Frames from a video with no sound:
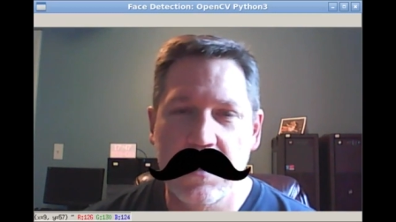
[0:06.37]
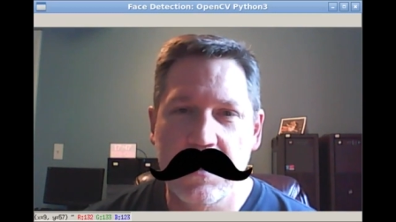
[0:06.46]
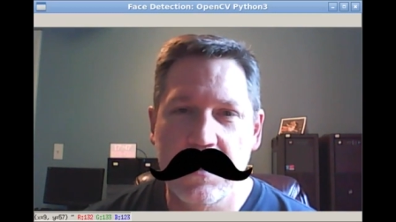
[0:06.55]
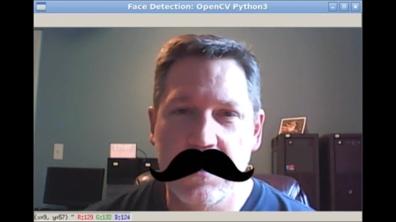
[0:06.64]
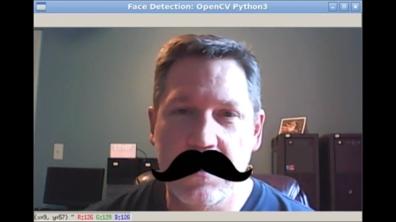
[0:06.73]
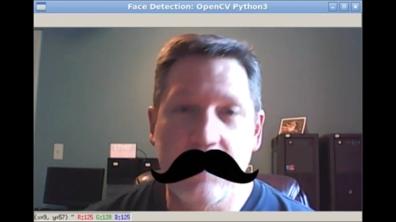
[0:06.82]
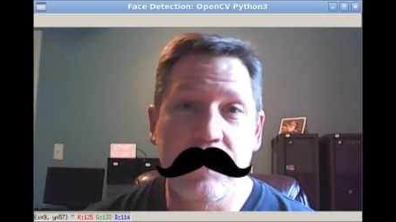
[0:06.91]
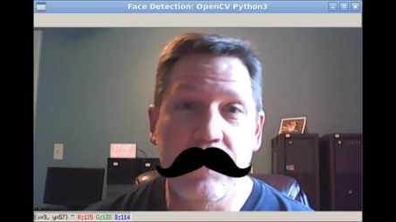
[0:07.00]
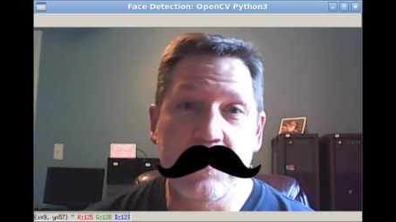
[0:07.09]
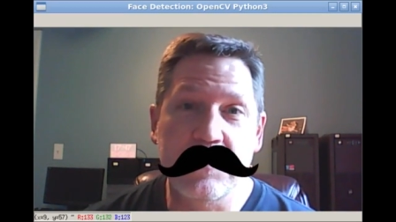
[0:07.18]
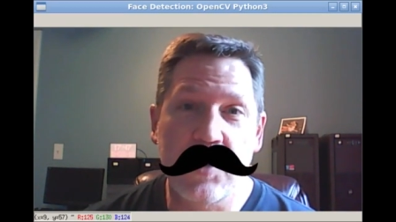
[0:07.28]
uh, for
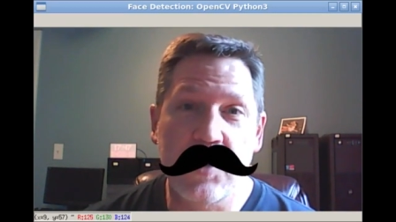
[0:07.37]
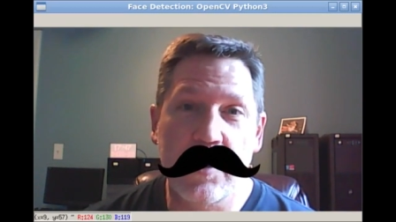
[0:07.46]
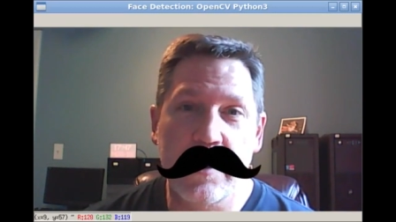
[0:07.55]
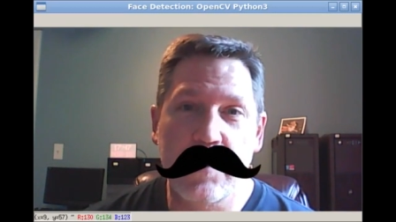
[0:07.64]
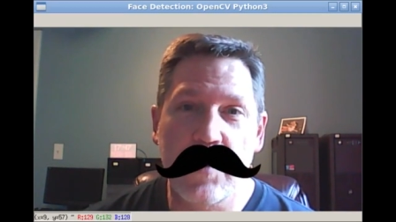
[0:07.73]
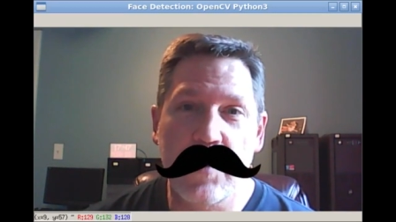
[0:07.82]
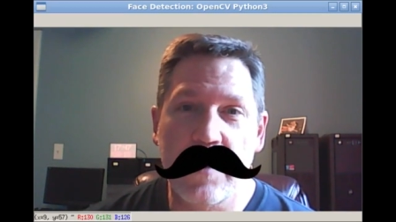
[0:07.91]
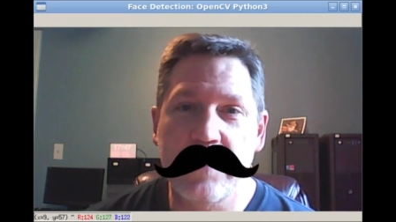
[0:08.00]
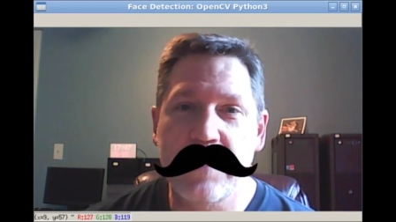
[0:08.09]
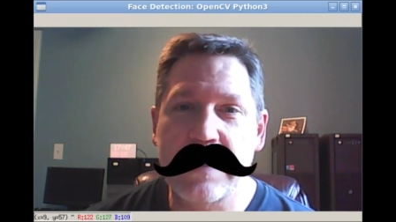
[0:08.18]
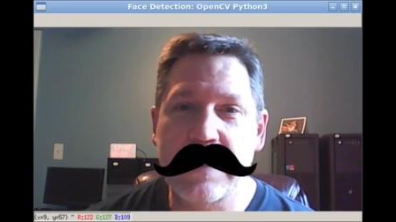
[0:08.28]
this targeting
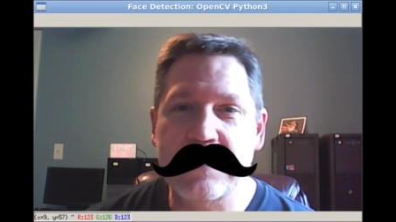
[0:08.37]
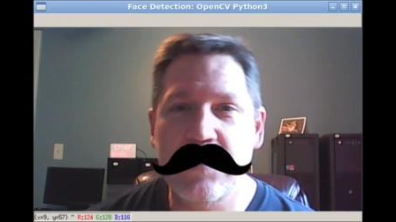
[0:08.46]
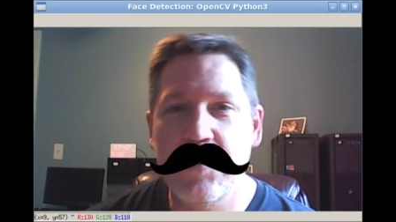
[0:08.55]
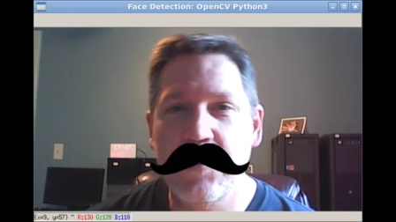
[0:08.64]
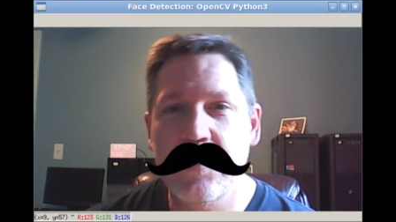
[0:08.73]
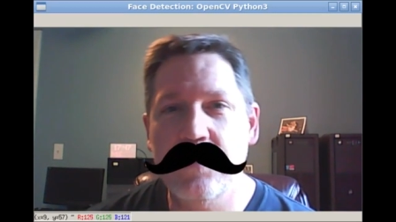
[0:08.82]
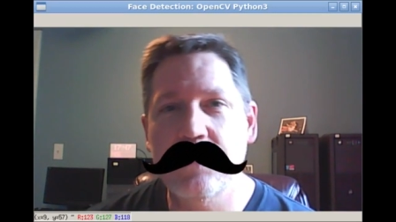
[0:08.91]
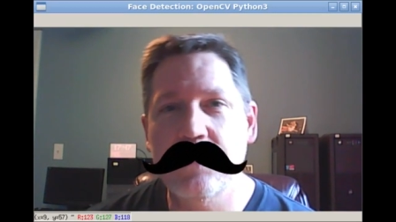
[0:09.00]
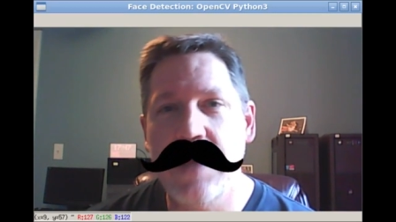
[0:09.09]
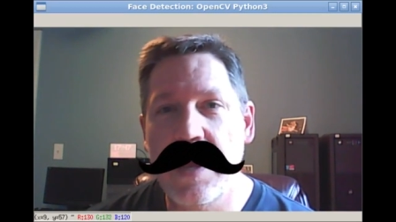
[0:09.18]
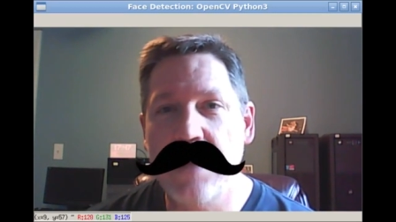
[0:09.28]
project someone will
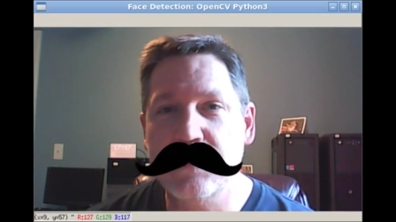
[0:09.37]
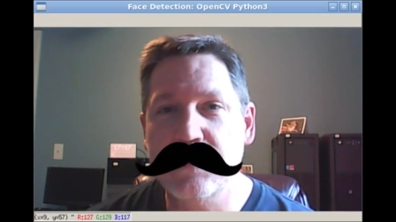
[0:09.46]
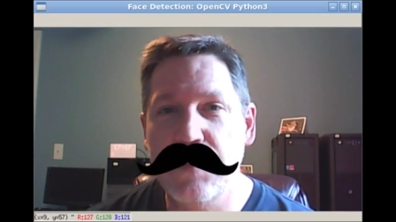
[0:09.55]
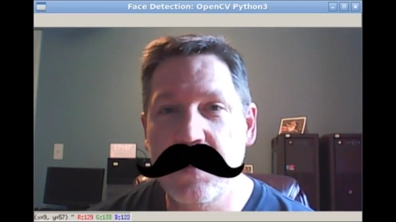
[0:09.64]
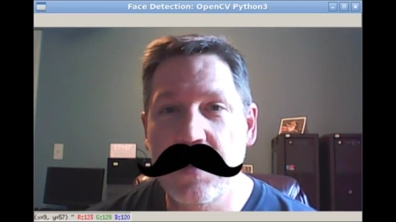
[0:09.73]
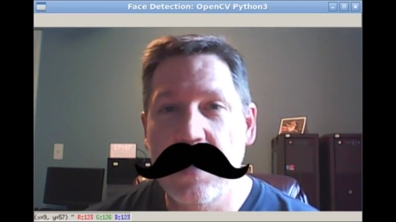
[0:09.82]
ask me